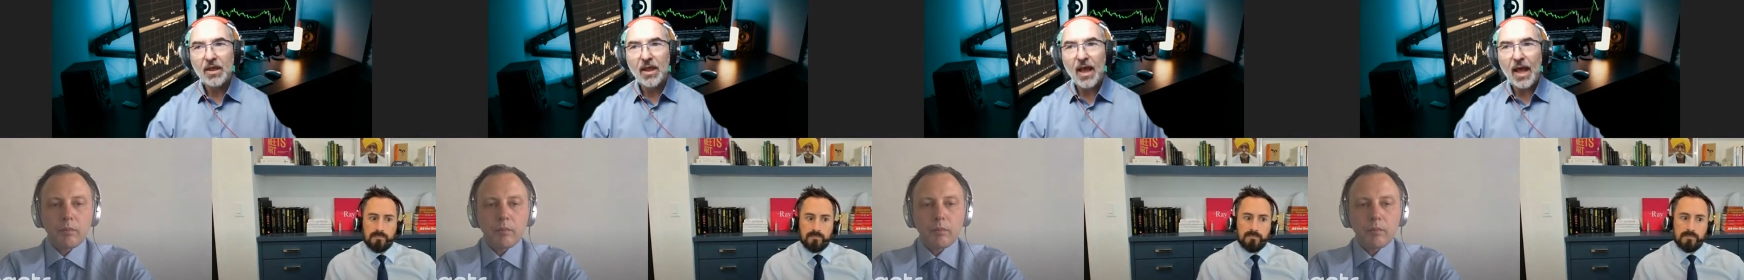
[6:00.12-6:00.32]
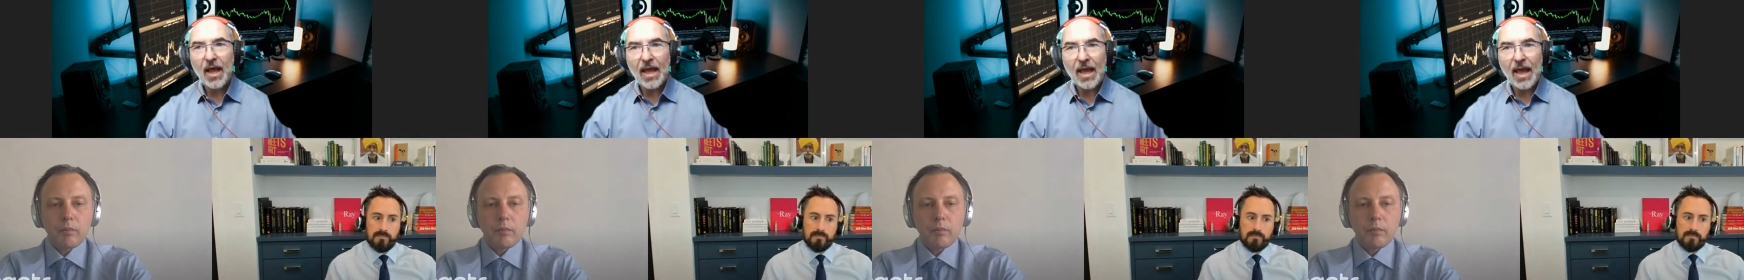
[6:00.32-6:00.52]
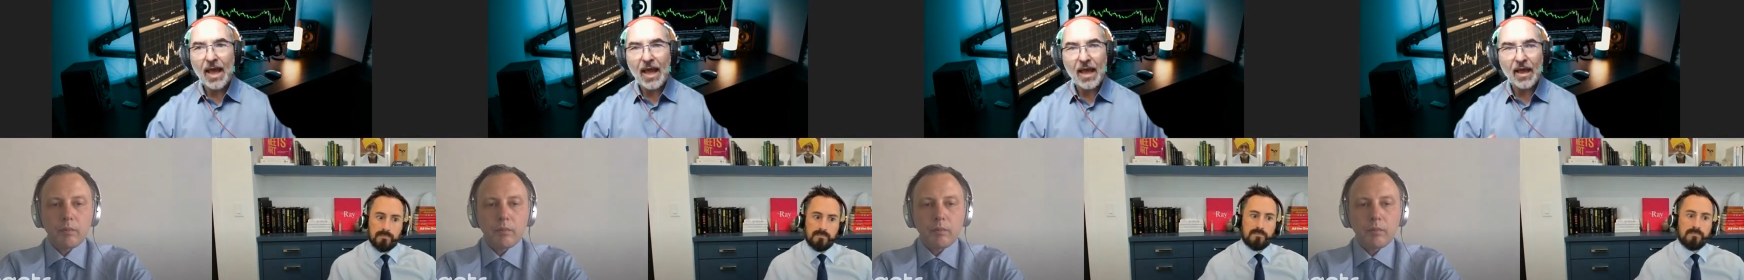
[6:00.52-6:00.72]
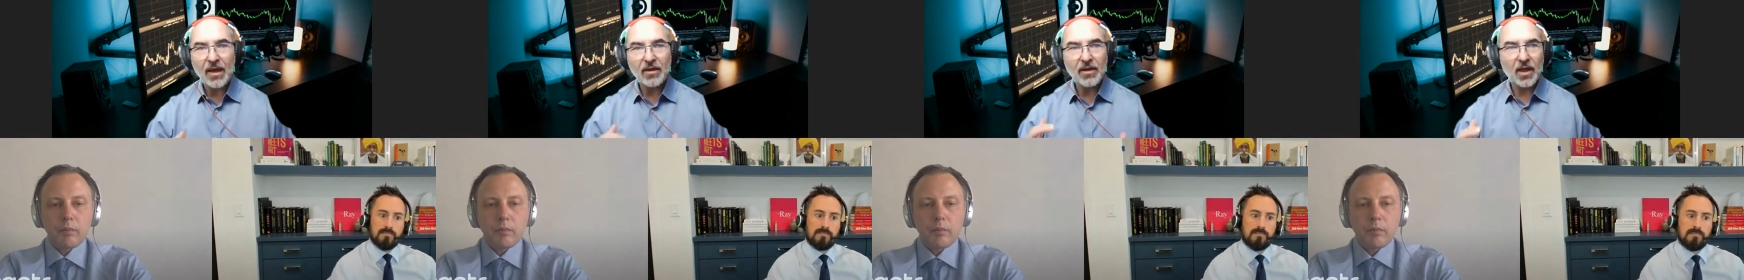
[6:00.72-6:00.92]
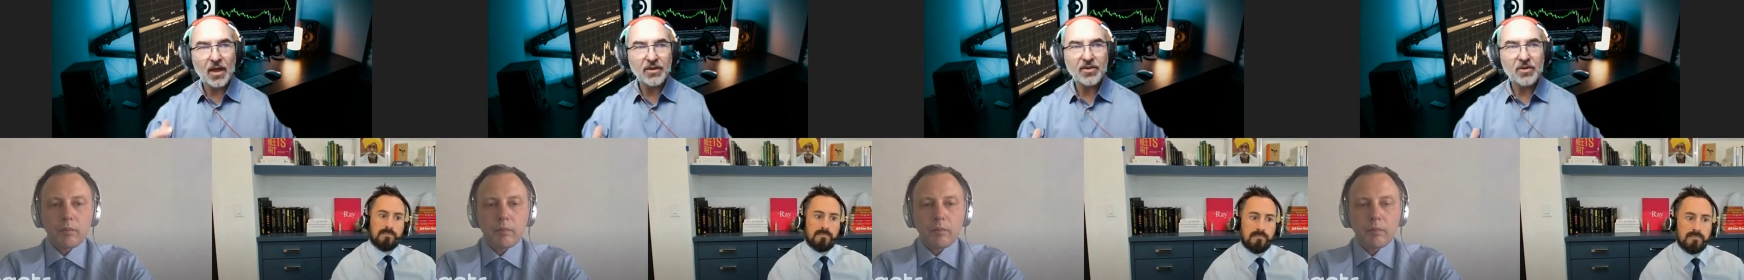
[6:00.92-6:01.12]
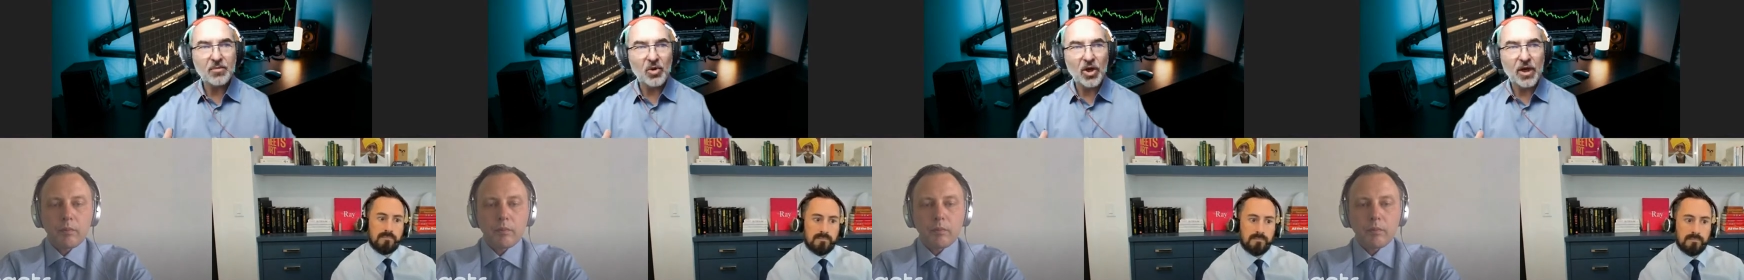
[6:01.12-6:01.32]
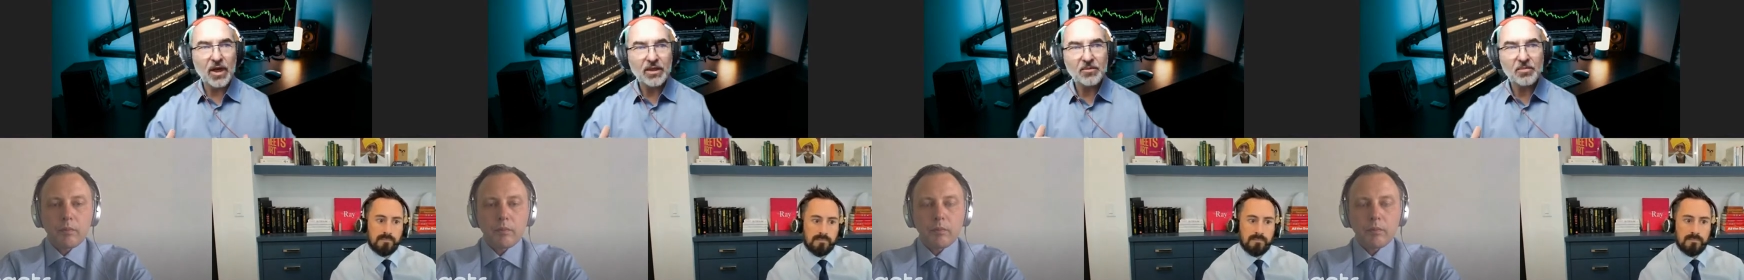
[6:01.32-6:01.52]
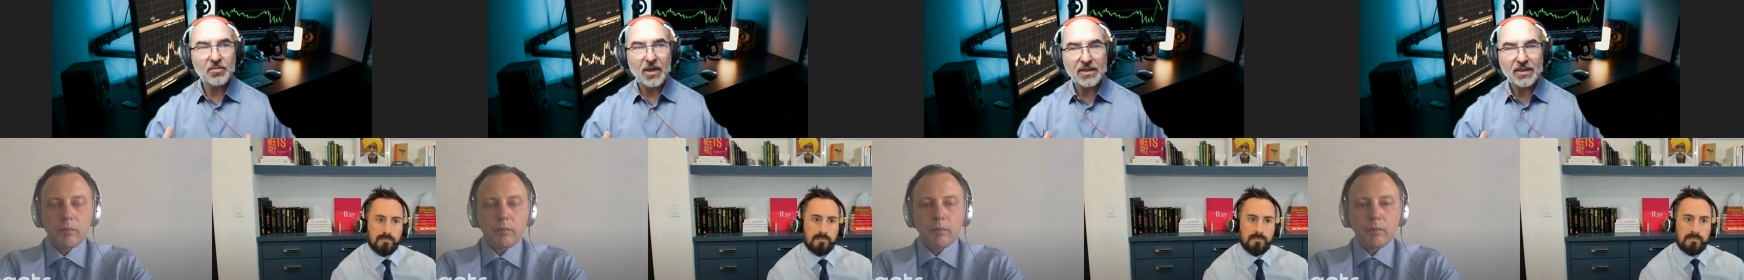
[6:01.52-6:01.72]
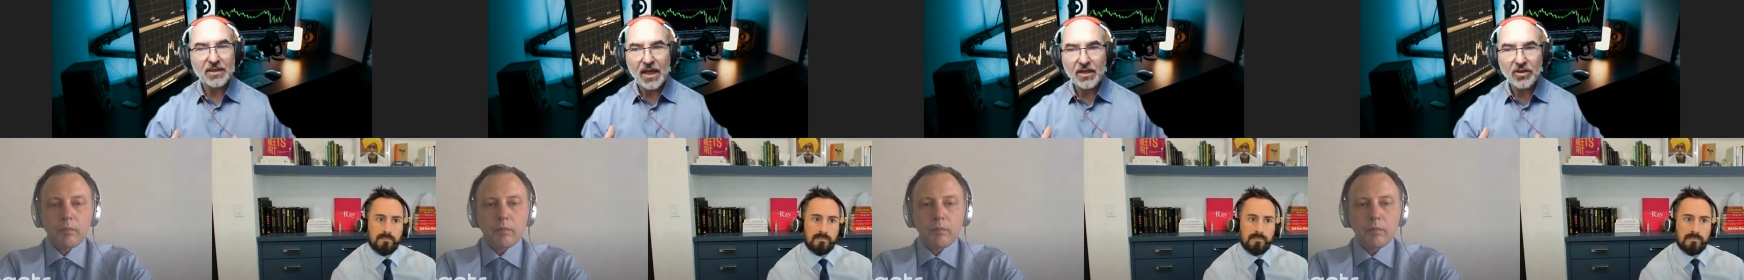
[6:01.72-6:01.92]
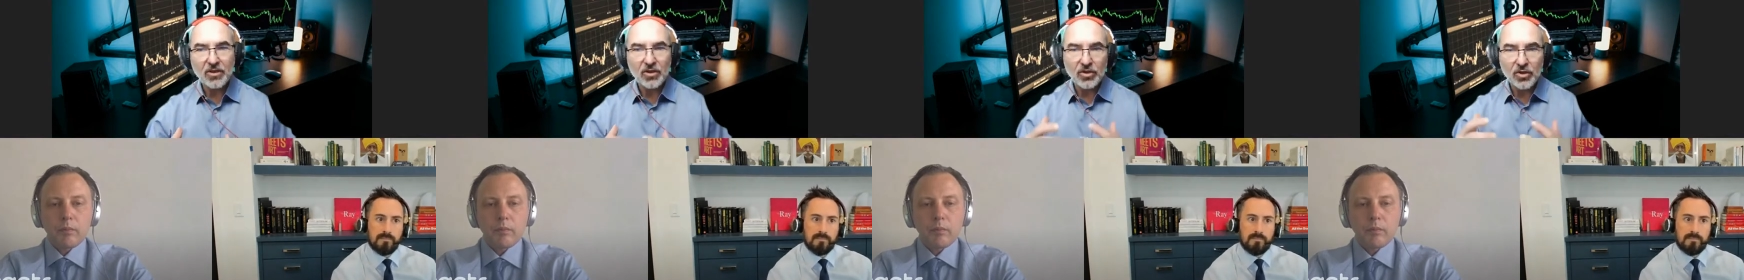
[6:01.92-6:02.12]
Speaker 1: uh, and customer
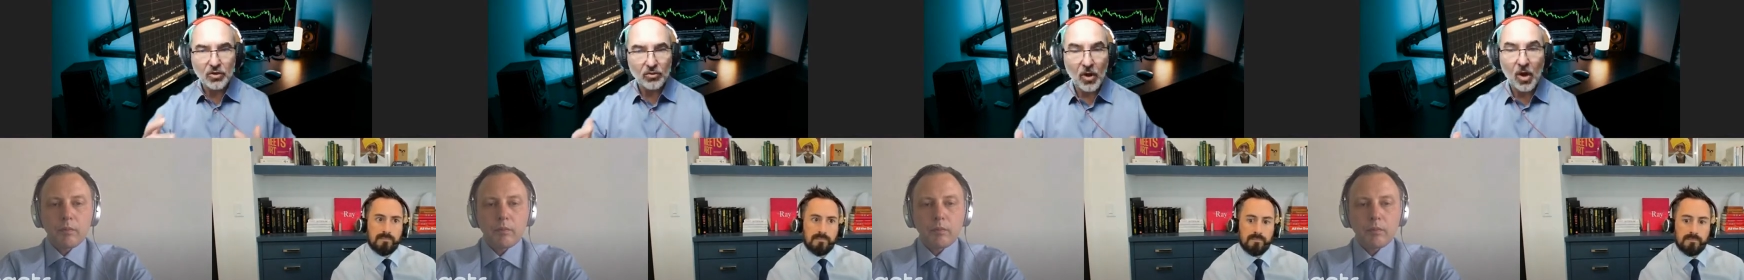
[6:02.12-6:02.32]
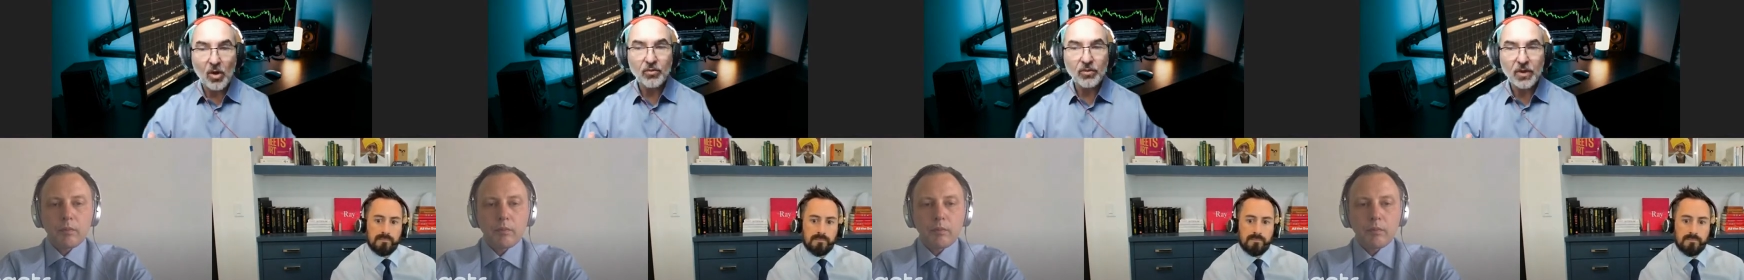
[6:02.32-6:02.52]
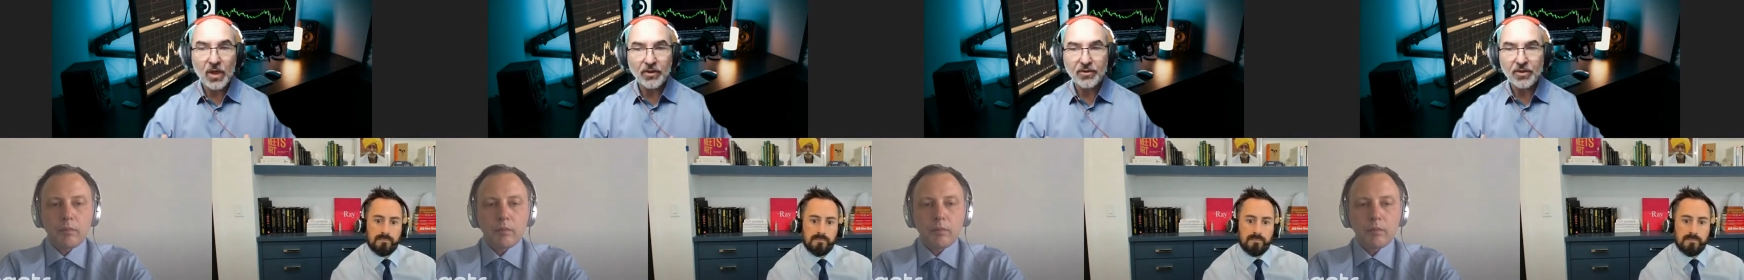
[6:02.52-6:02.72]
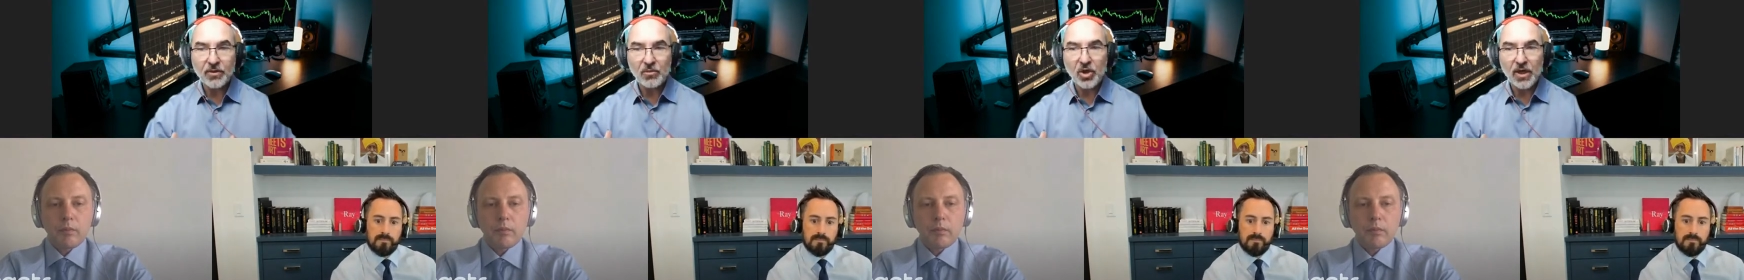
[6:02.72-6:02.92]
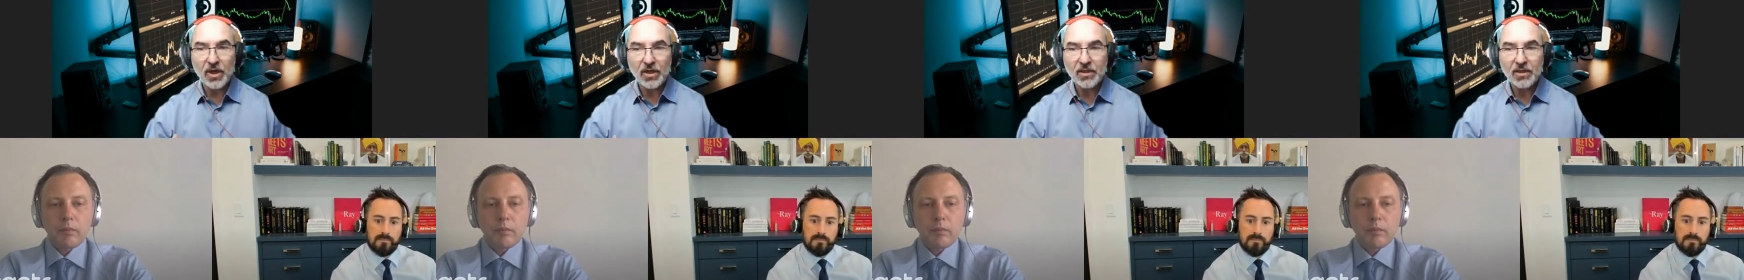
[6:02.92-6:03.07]
expectations, your own customer